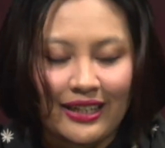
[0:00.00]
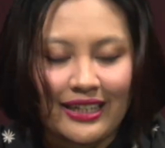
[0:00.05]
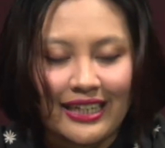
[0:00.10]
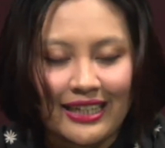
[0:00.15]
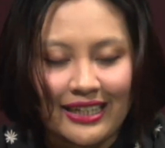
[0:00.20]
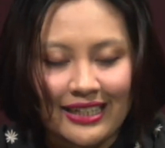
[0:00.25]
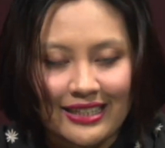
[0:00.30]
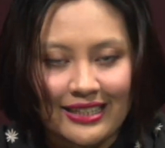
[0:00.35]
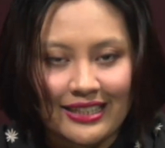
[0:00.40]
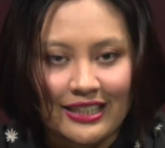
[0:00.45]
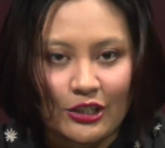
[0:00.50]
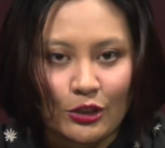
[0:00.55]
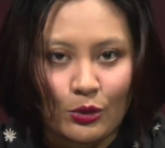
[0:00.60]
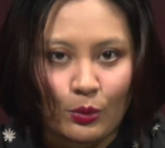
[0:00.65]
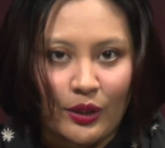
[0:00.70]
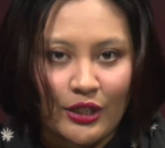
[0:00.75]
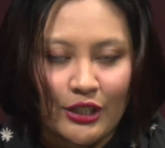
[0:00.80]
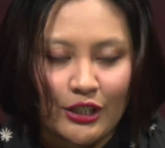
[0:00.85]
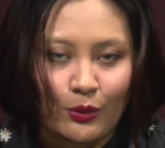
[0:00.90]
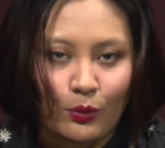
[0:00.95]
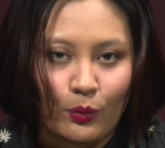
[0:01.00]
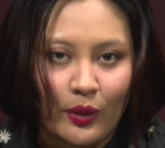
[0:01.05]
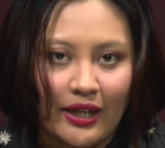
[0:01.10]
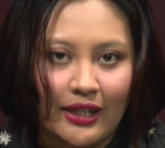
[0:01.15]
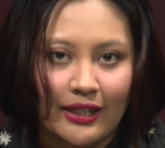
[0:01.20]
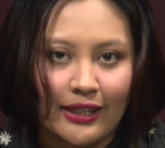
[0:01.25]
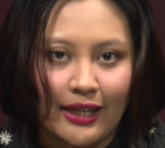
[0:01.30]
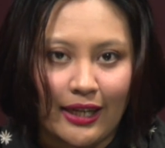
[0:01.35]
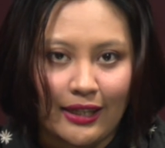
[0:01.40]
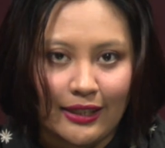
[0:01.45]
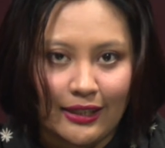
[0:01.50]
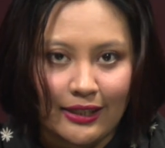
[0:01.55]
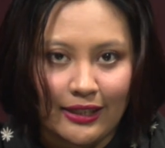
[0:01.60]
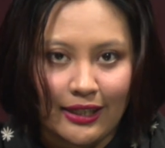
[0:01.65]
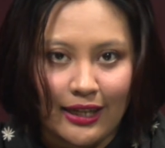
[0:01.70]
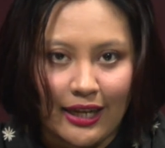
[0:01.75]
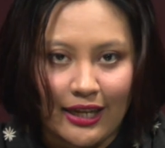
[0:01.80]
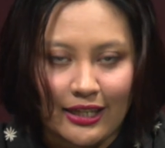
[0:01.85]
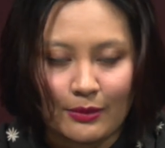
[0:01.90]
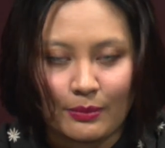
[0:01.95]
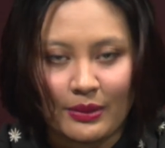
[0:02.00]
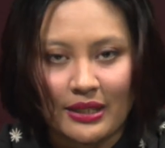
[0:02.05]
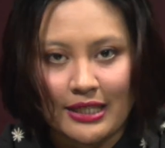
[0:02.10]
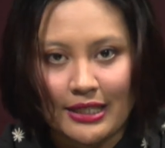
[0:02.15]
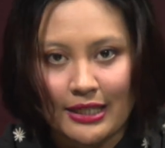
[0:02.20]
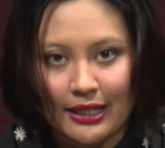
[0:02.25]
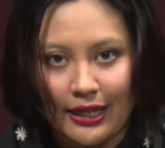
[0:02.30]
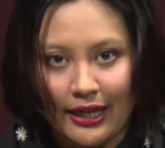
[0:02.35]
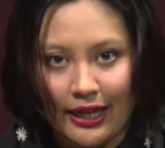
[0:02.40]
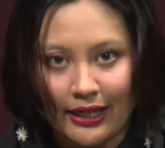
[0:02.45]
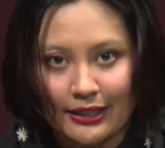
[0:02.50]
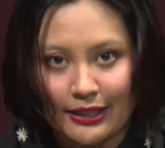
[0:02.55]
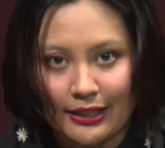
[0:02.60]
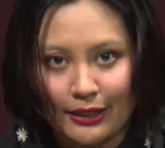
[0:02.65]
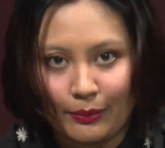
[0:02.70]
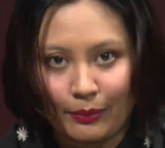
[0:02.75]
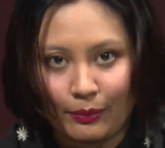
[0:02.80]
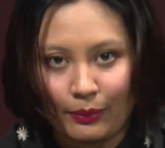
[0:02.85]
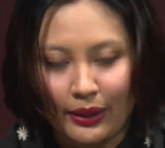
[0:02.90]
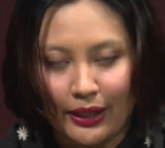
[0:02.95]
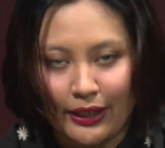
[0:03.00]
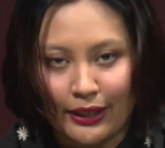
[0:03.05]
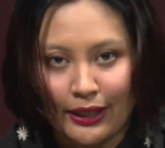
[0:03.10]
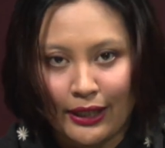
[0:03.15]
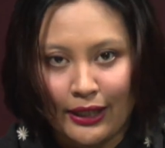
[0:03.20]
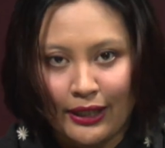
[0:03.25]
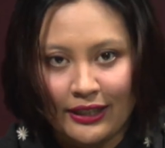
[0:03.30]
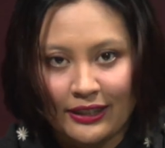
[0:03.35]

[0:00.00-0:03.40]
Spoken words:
in the situation where a candidate has been selected but